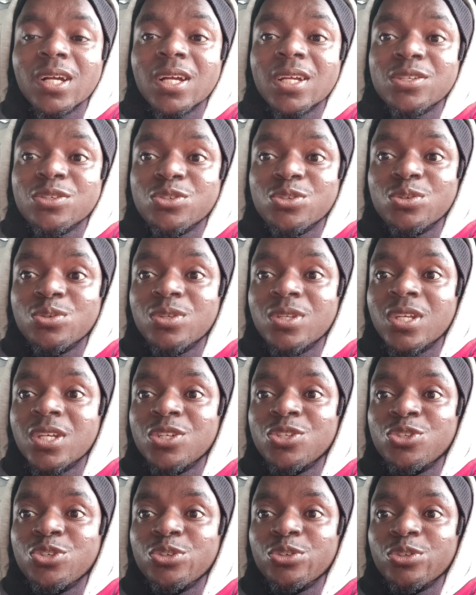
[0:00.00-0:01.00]
and so
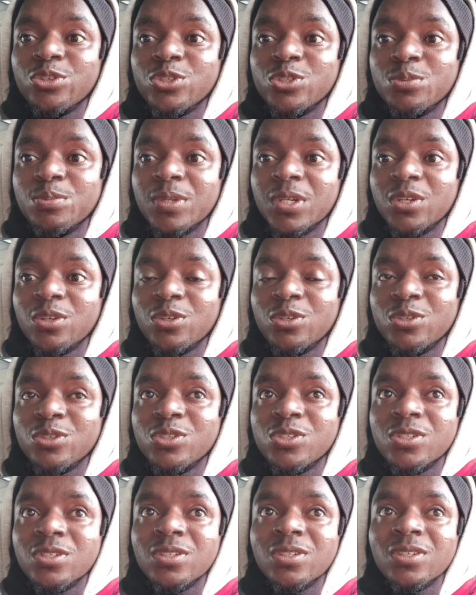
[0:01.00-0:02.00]
dangerous
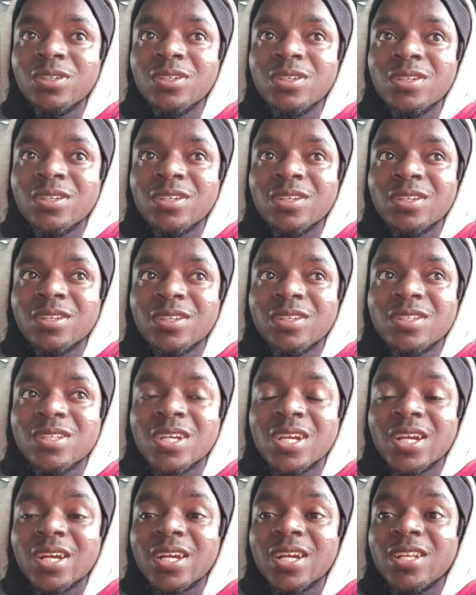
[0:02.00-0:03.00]
because
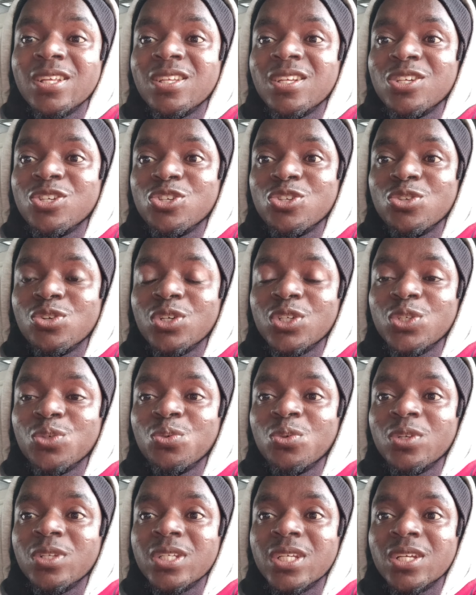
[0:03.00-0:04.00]
they can't distort
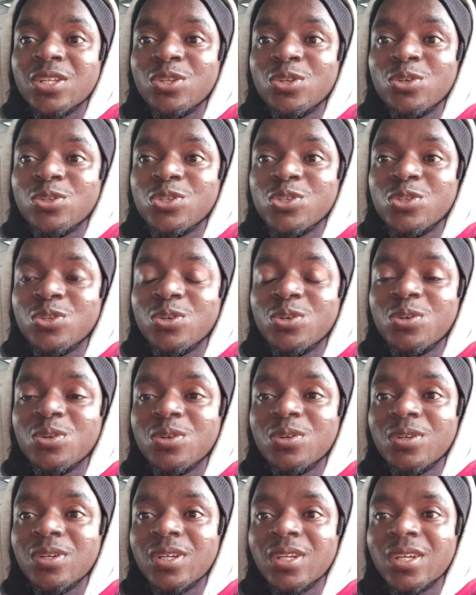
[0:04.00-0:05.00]
what they don't know.
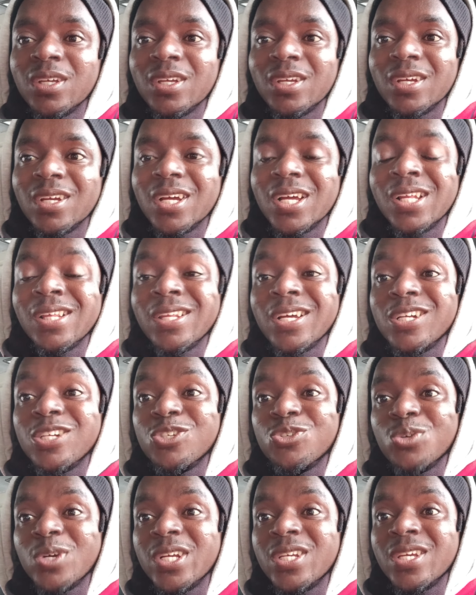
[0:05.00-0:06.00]
And that
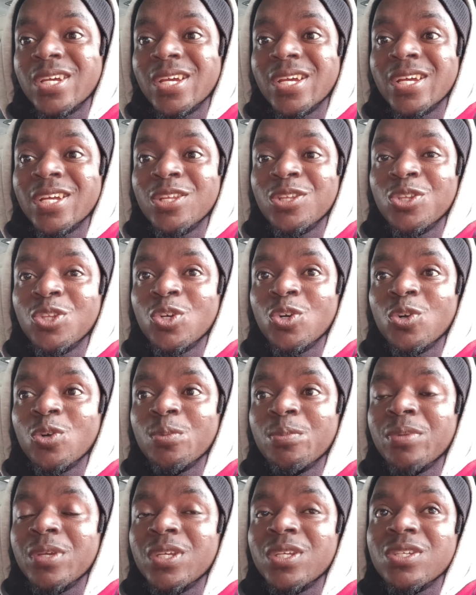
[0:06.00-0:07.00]
is why they end
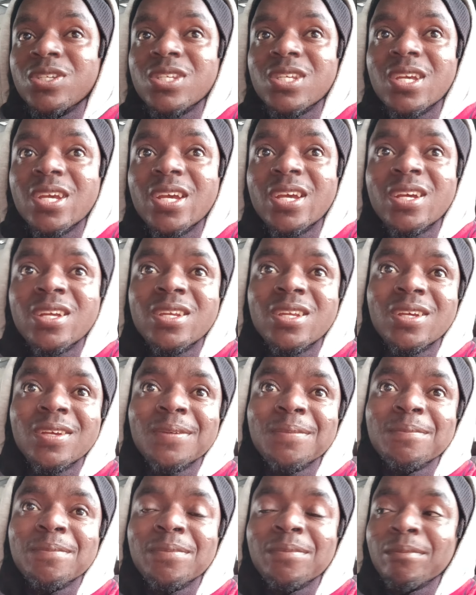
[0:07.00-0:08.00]
up being scared.
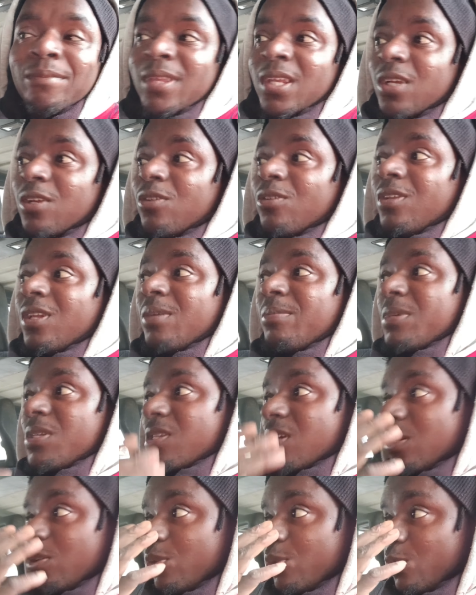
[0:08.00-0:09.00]
You know, let me
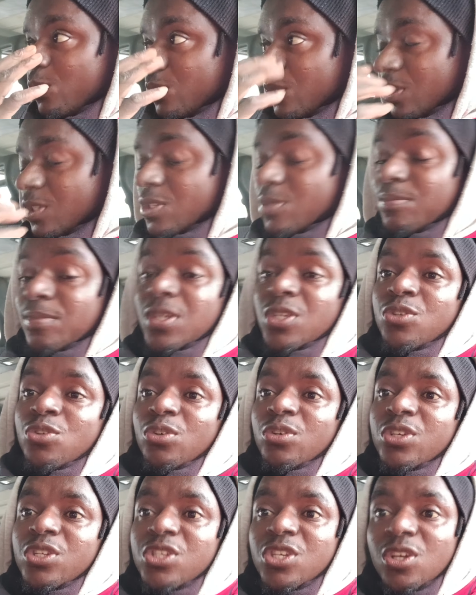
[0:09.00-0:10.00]
tell you, choosings,
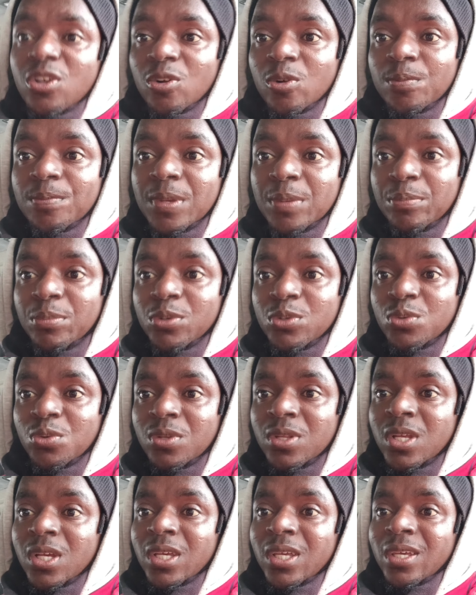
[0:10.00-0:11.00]
majority of people
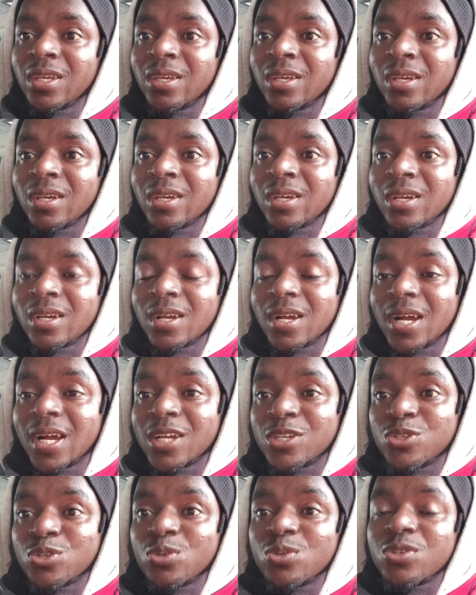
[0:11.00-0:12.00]
today
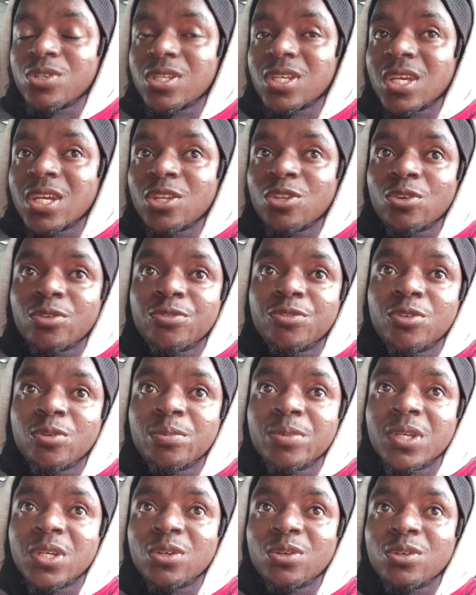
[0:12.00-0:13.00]
are so scared of you
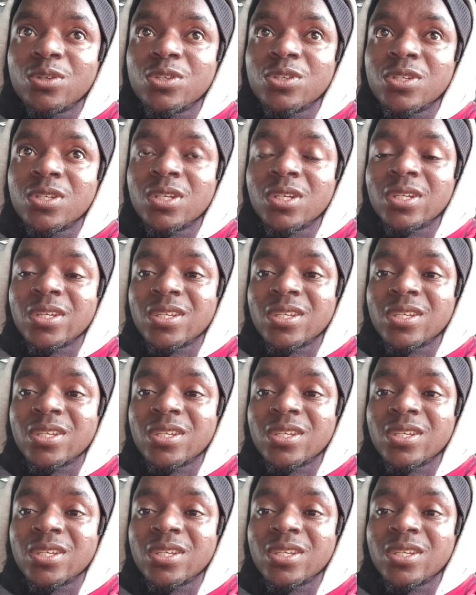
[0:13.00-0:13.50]
because